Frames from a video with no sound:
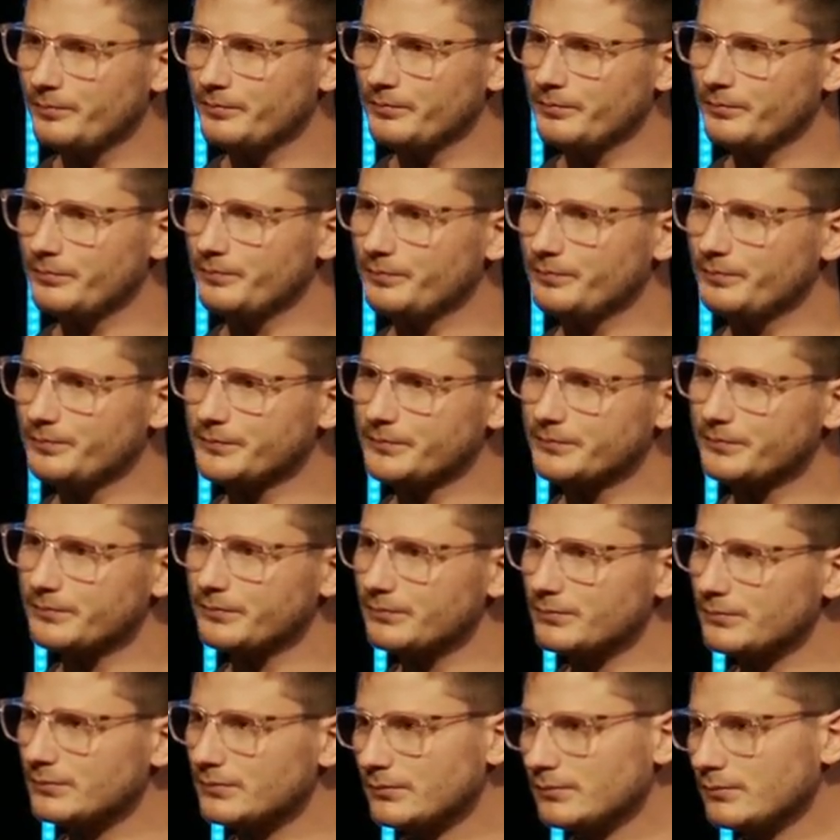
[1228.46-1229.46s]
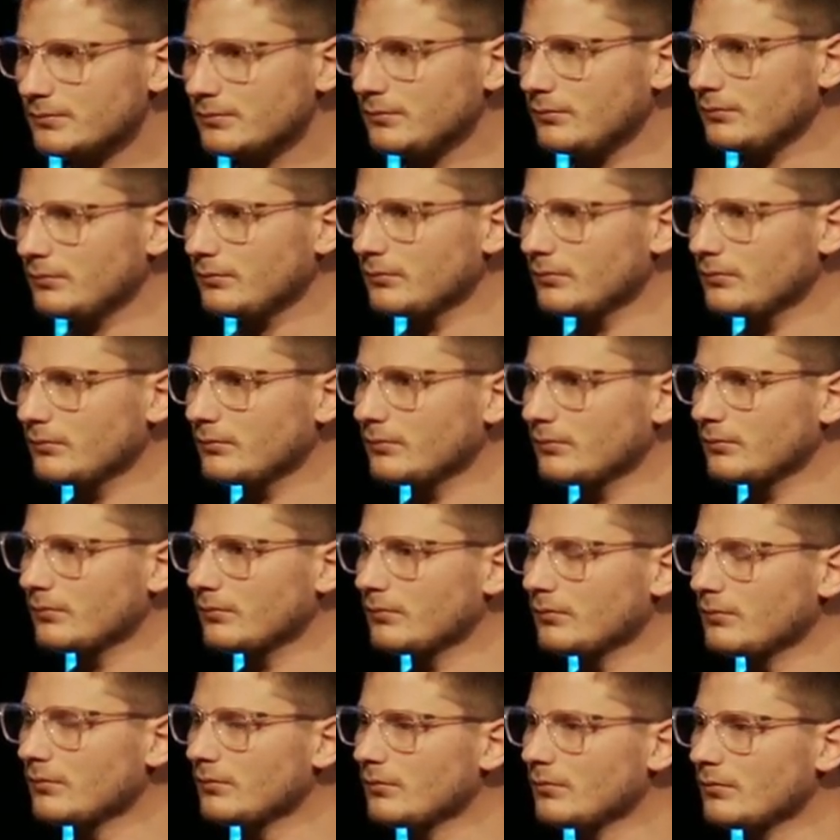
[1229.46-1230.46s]

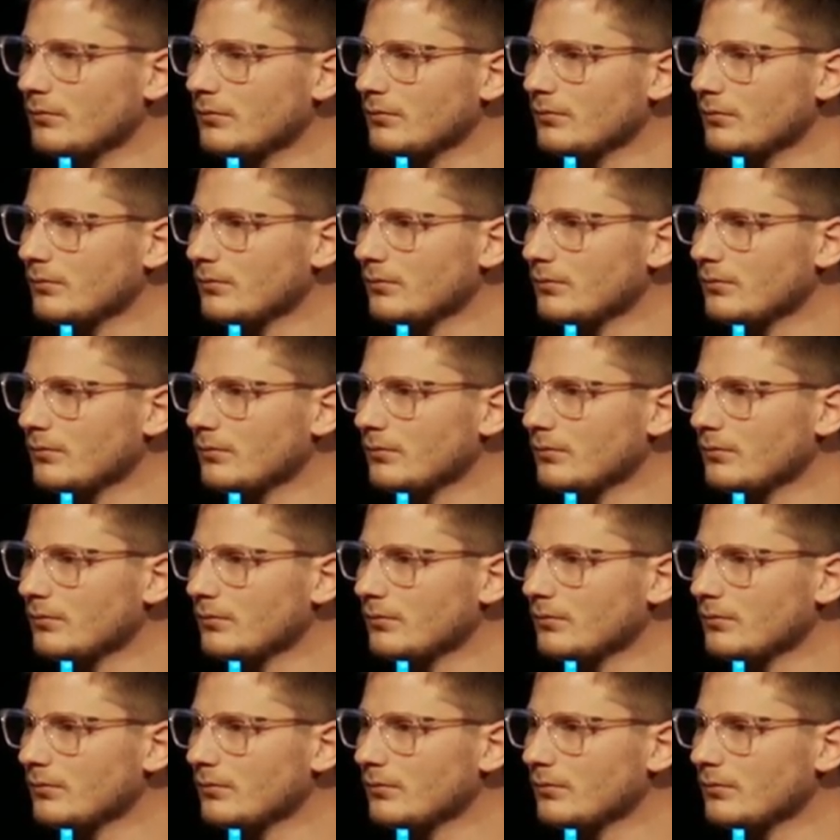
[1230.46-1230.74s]
No one is speaking in this clip.